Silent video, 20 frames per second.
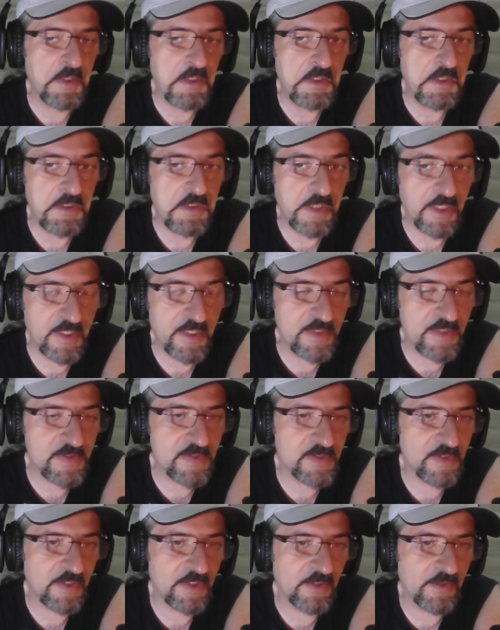
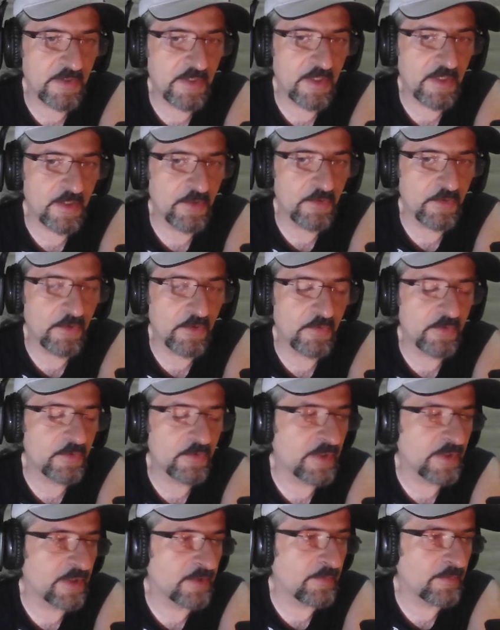Against Skellige, you know, you
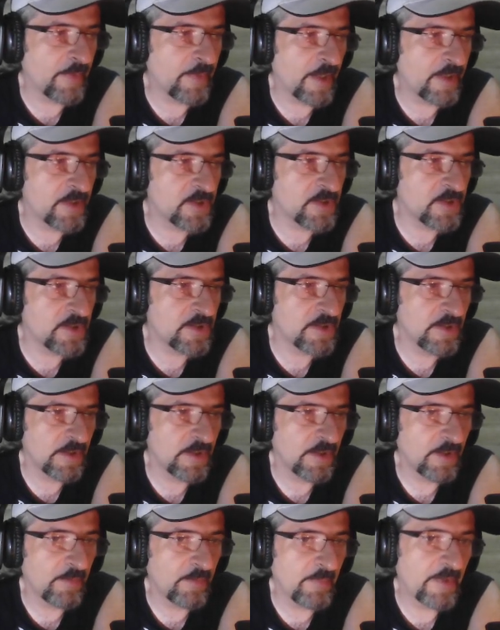can banish
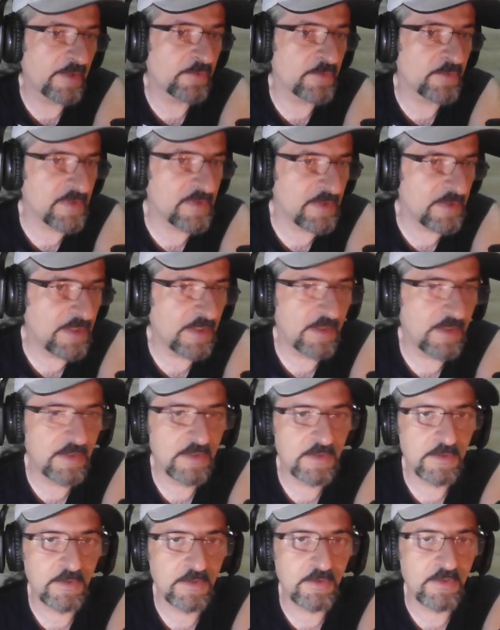Melusine
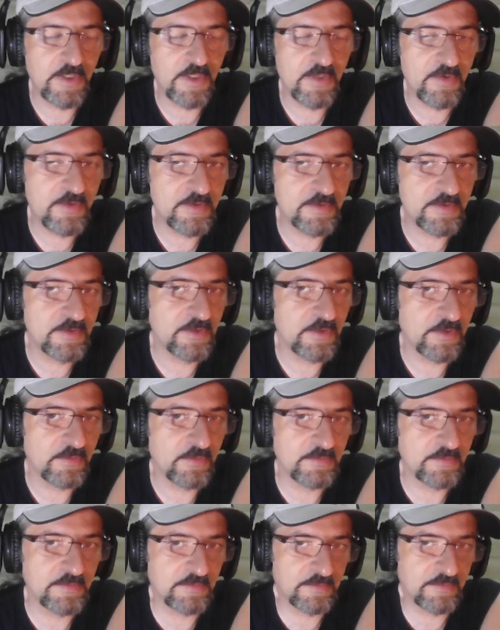or other, you
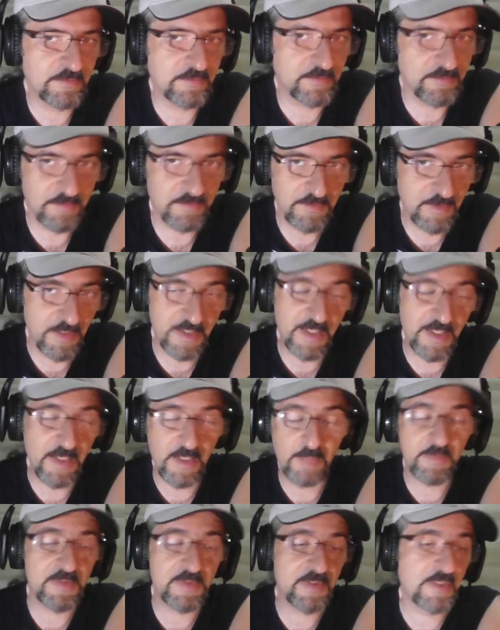know. Again, I
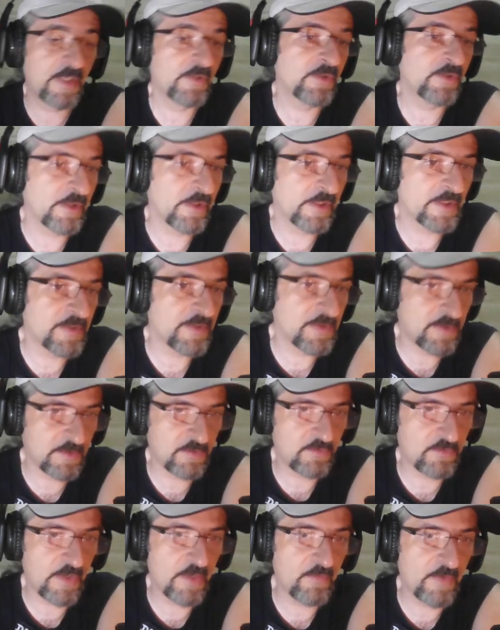mean, Skellige likes
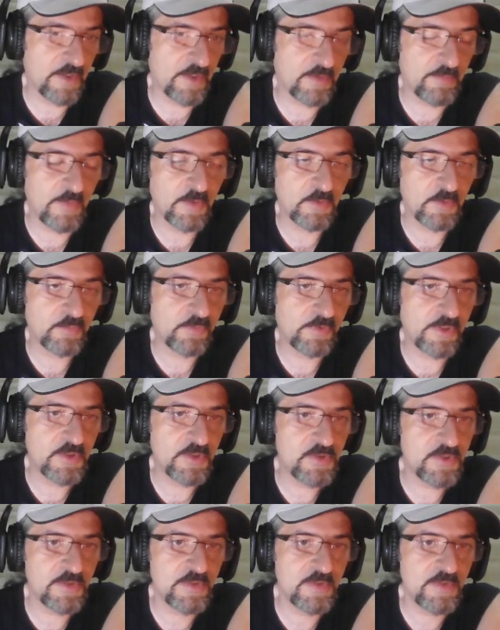graveyard
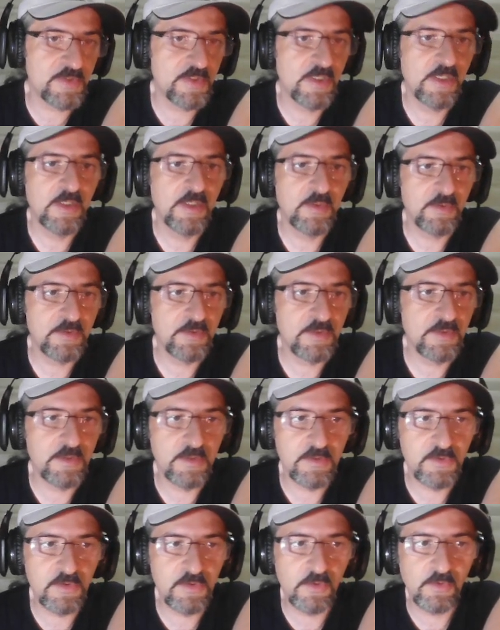manipulations,
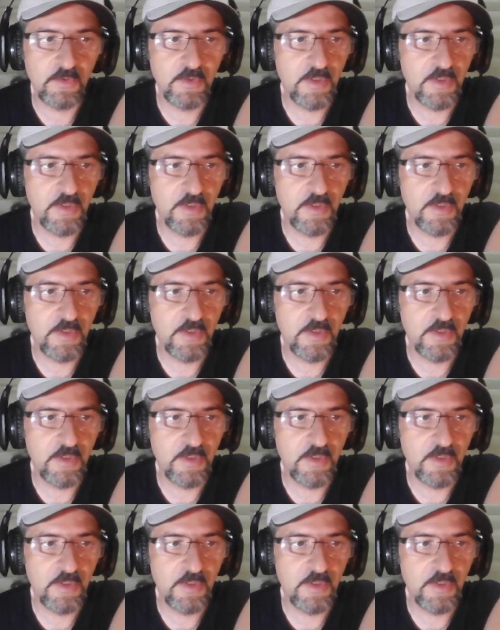so